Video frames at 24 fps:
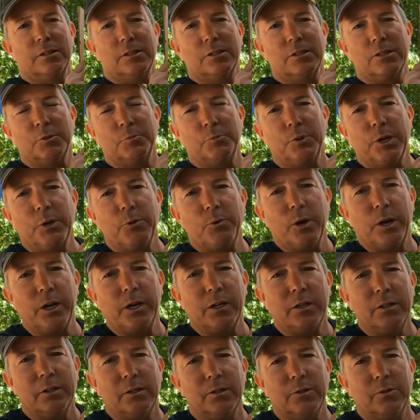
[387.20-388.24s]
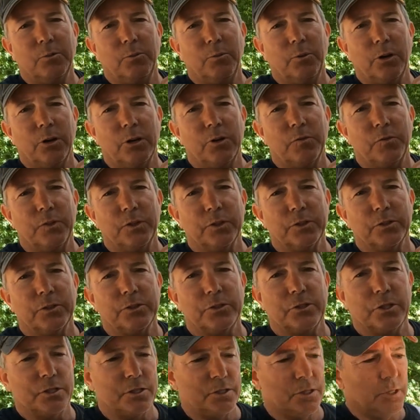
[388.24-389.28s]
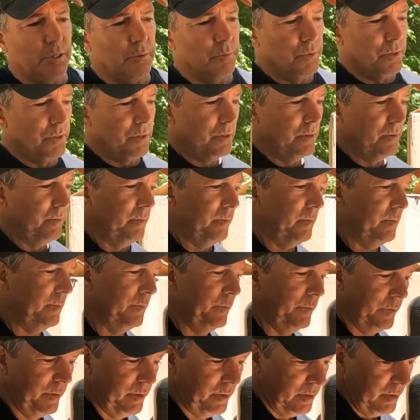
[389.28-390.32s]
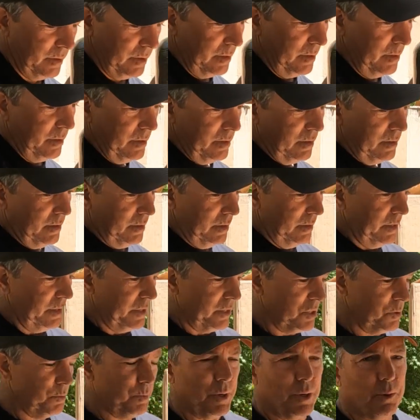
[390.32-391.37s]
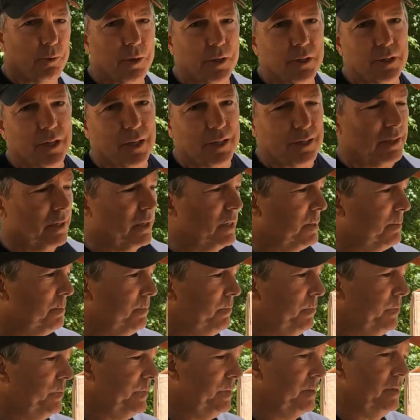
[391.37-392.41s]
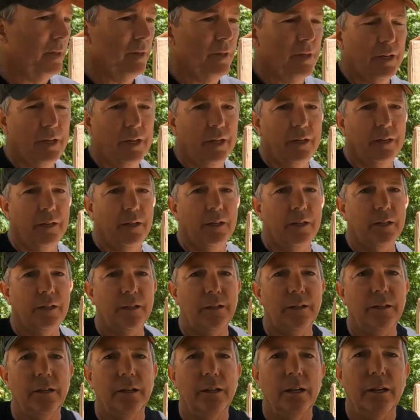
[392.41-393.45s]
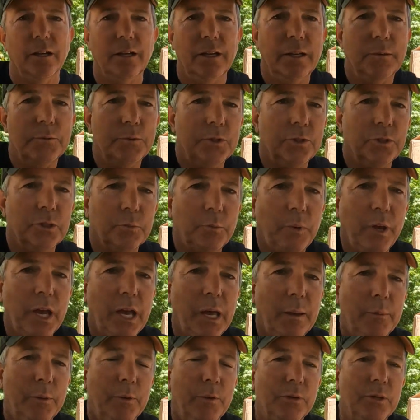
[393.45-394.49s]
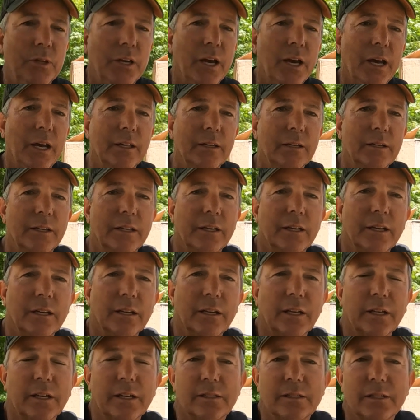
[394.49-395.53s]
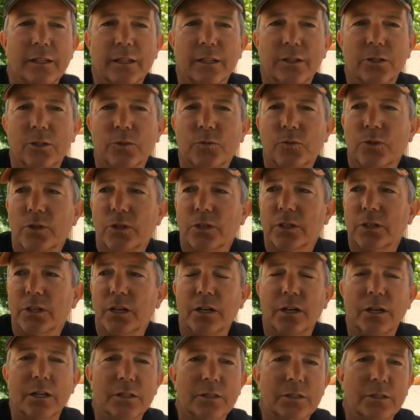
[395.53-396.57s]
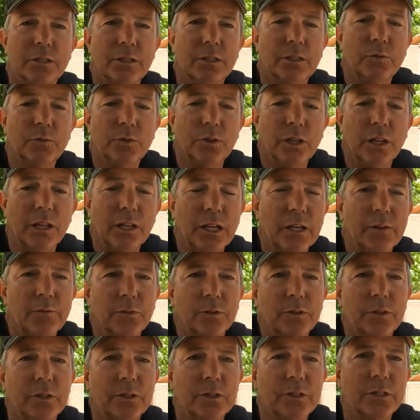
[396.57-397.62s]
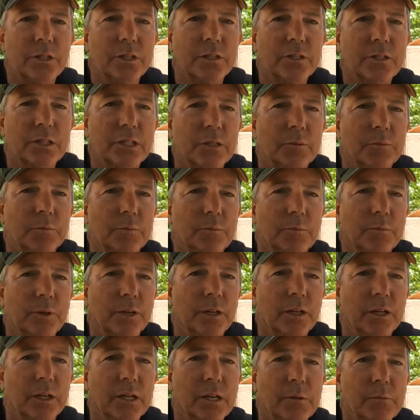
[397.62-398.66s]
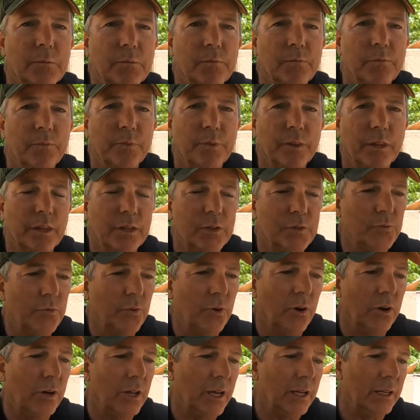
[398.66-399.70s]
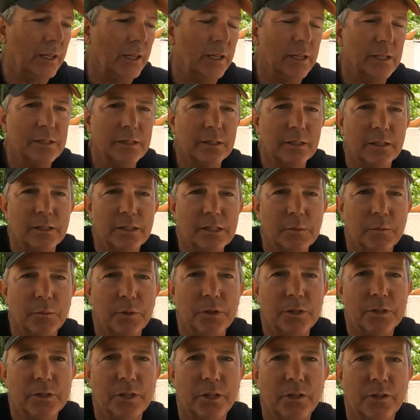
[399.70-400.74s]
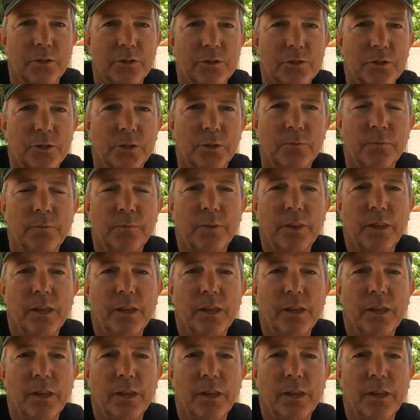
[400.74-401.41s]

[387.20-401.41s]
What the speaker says: Springwell water filter systems. I think it's springwell.com. And sure you'll be happy with that. And like I said, the overall cost over the life of the system is far a lot less than some of those others. So